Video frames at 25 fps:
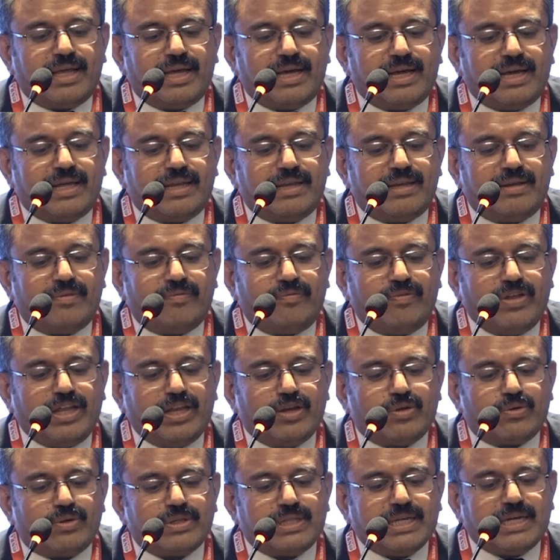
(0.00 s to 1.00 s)
And we
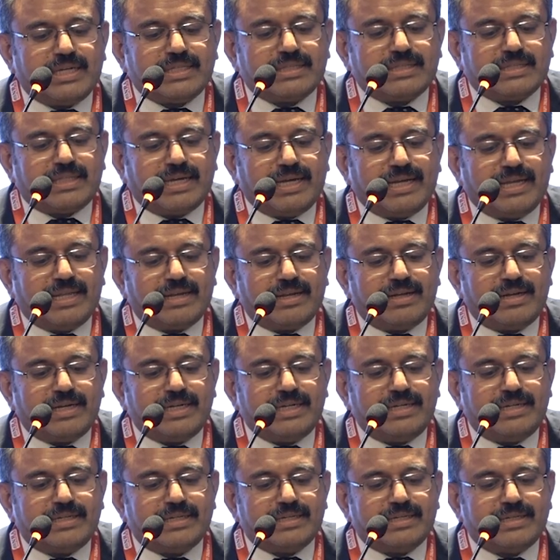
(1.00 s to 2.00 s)
know that
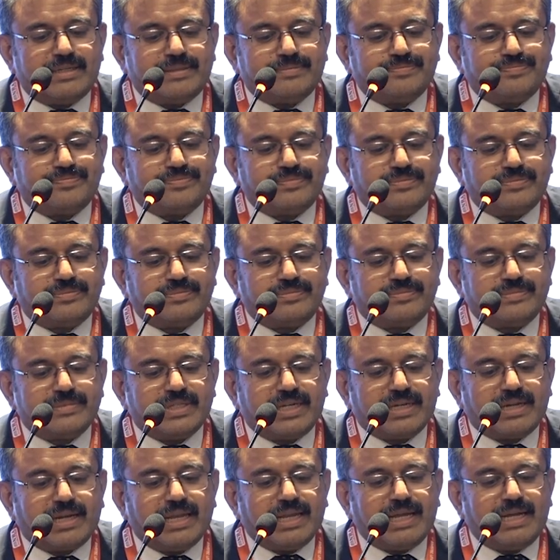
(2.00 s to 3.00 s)
thyroid
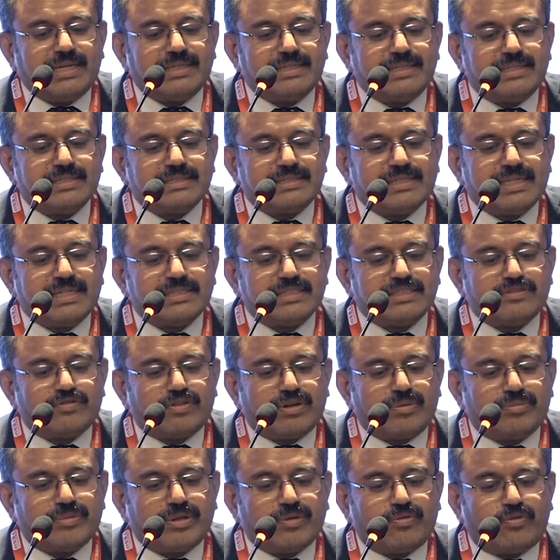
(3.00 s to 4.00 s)
gland descends
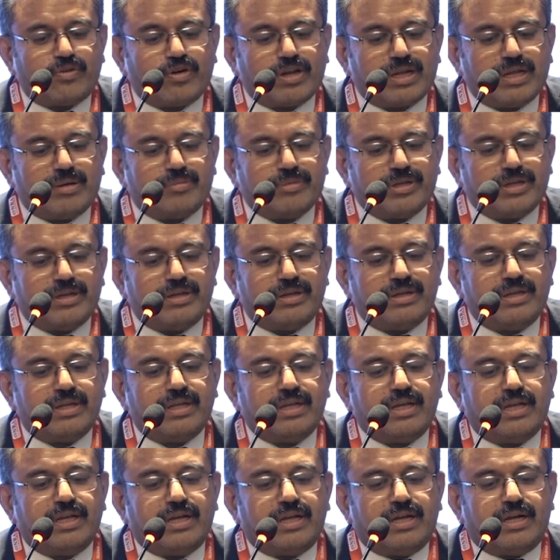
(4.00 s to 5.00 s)
from the
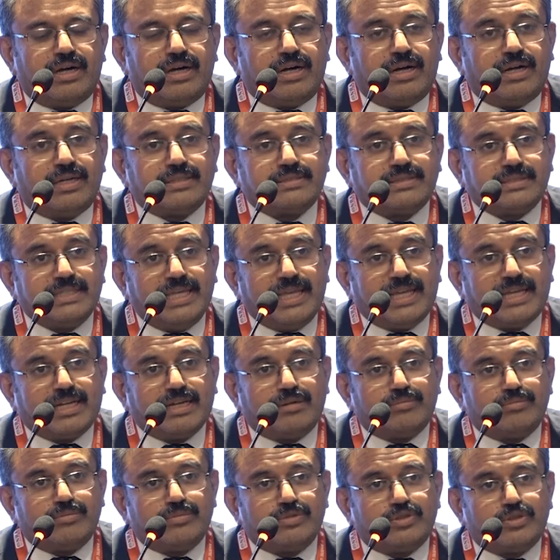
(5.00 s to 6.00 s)
foramen
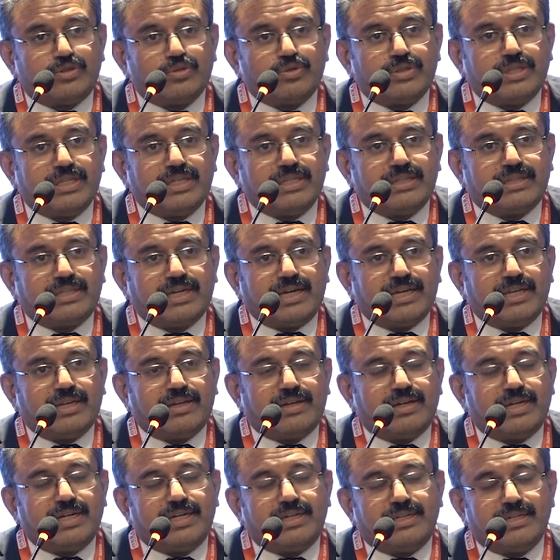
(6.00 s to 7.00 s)
cecum to the
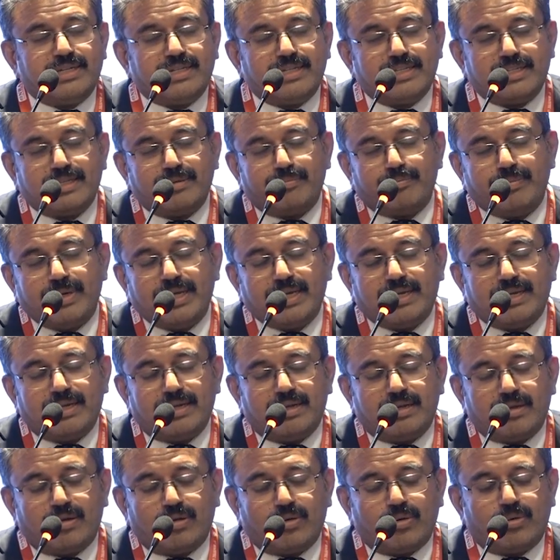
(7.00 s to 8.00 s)
thyroid in the
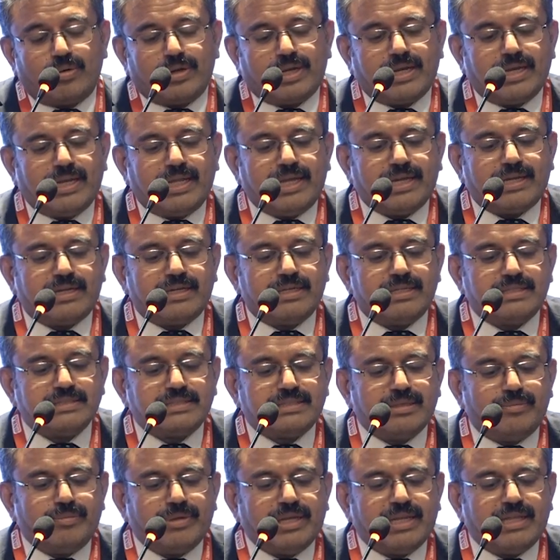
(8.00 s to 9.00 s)
lower neck.
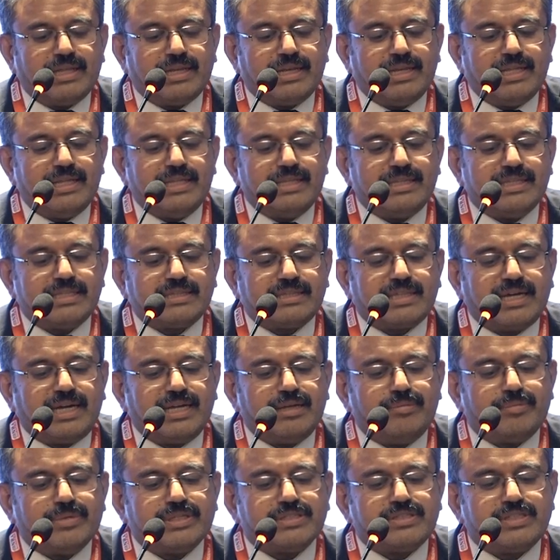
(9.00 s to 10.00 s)
Similarly, the
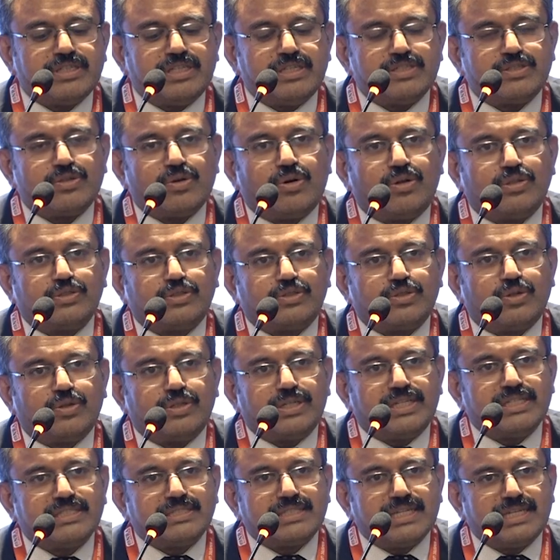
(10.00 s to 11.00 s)
thymus is also
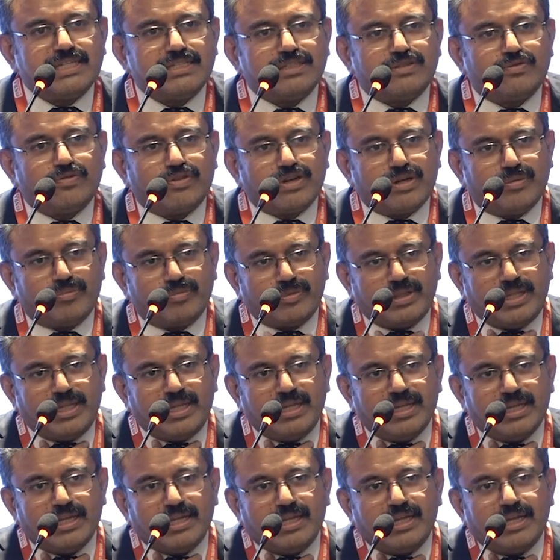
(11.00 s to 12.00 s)
descends from
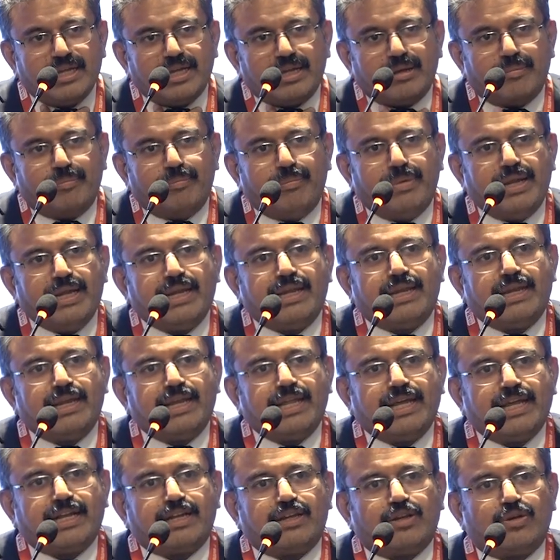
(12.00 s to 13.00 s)
the mid
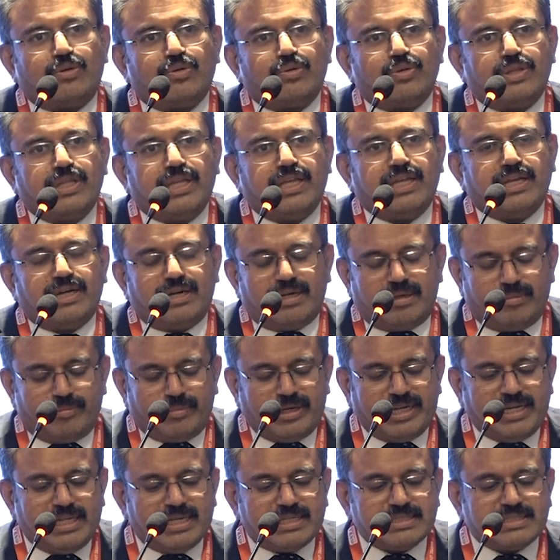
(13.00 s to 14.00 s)
neck to the
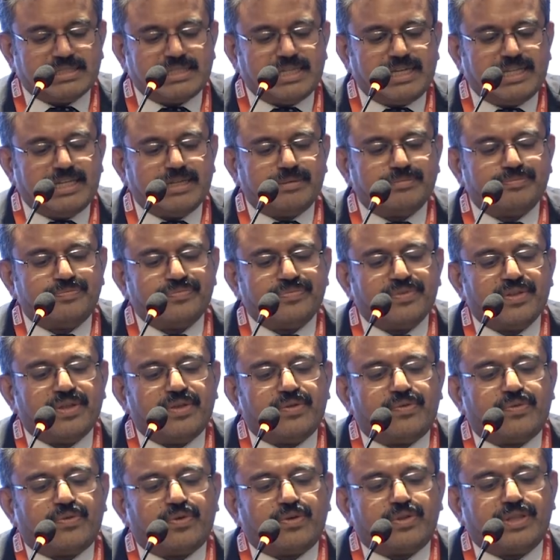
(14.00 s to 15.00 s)
mediastinum.
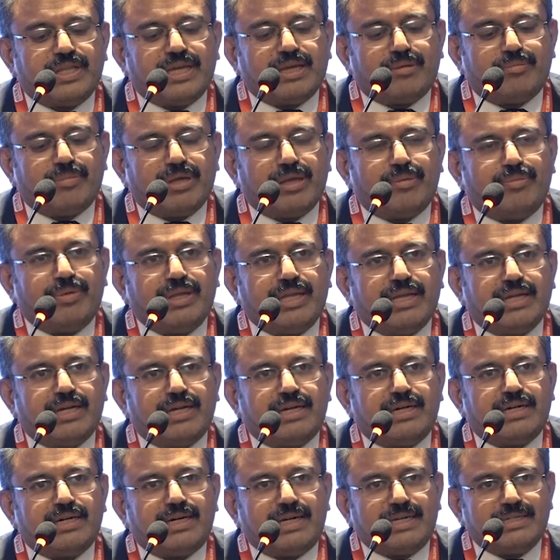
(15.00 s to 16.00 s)
So there may be
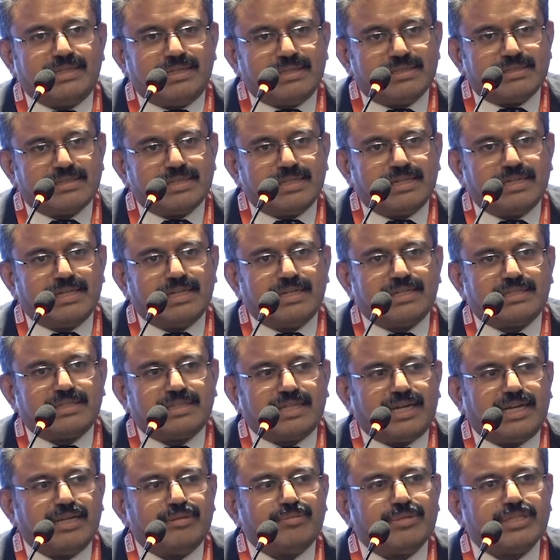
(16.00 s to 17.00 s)
a undescended
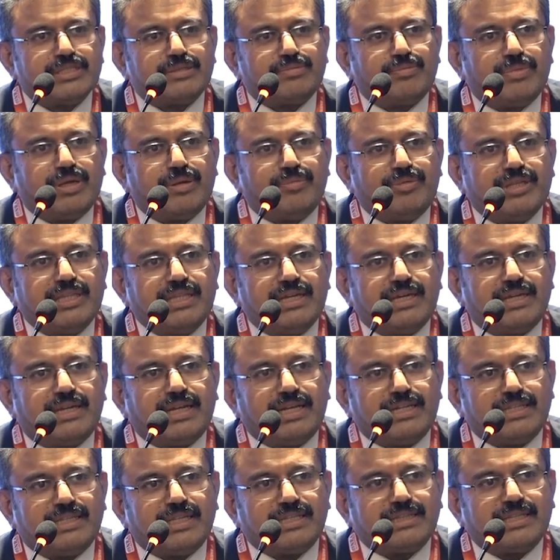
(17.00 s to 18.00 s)
thymus may be there,
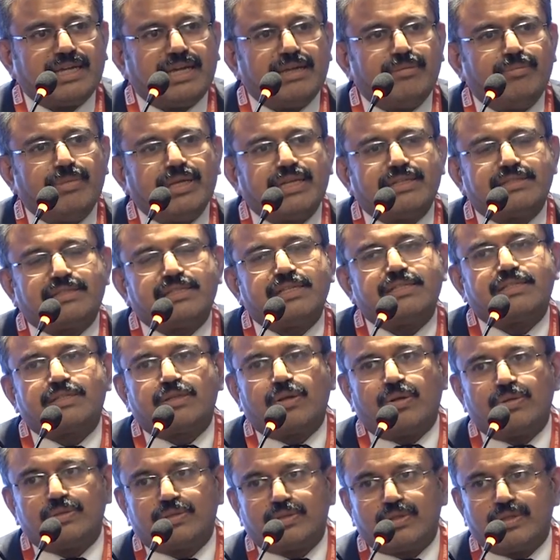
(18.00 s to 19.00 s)
and the thymic cyst
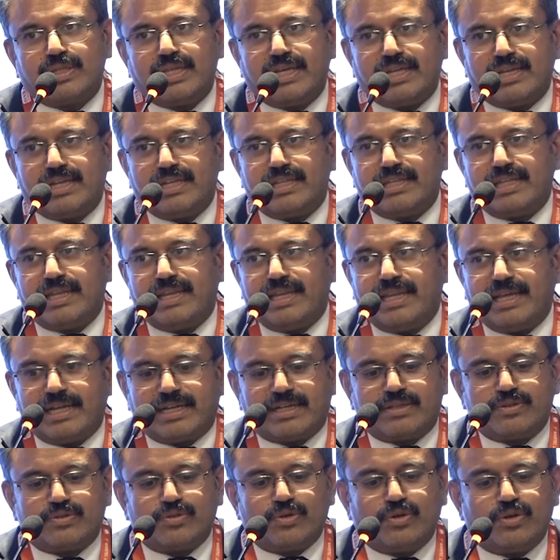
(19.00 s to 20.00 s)
also there in the
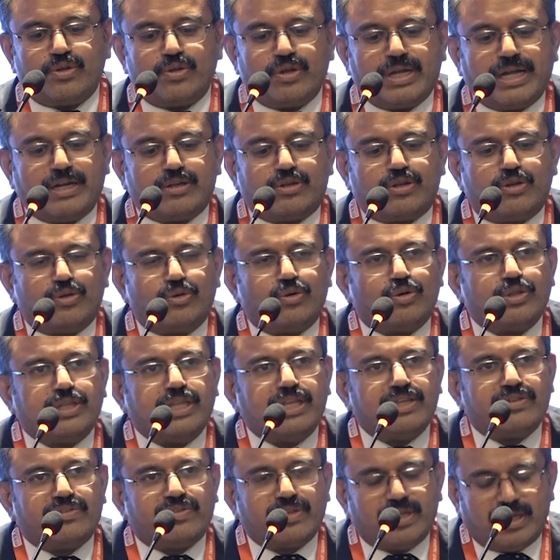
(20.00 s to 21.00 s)
neck. So you have to know
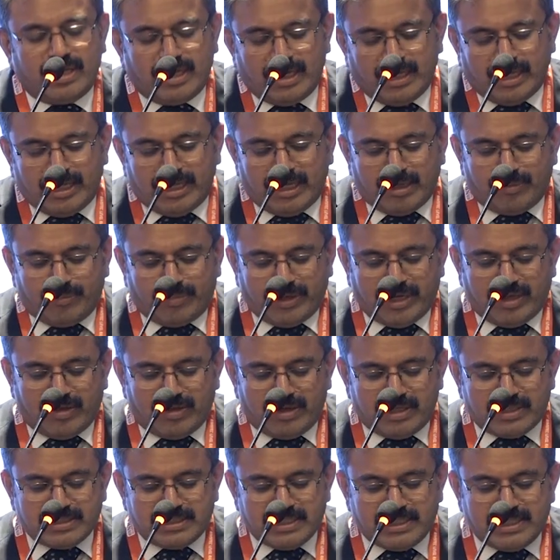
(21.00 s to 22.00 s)
these
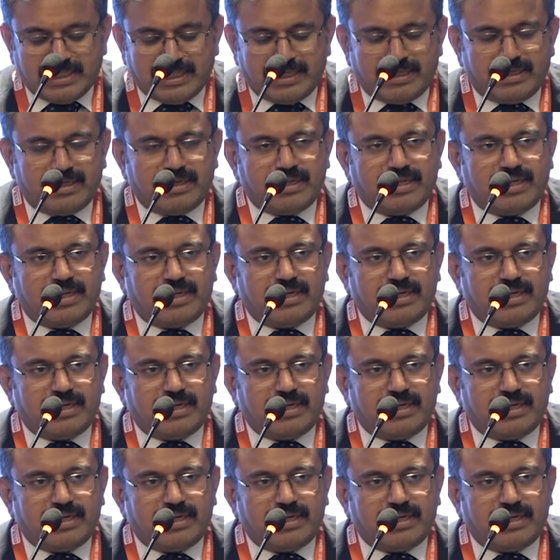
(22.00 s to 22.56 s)
embryology, then